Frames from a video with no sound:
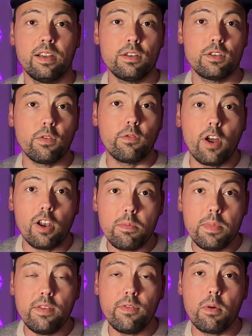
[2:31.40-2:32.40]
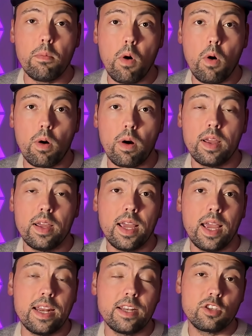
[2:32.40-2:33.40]
So follow me for more,
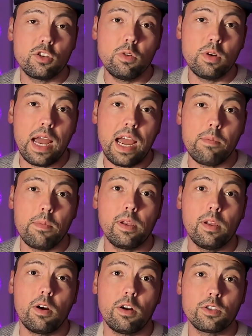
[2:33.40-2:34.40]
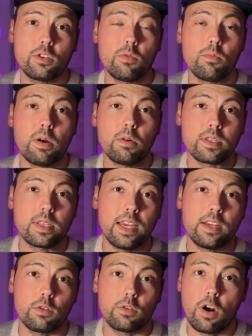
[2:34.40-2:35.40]
and soon I will also post
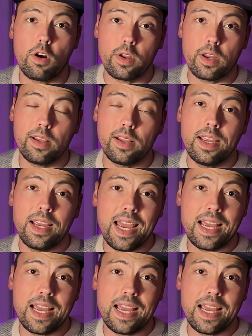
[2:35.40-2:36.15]
a tutorial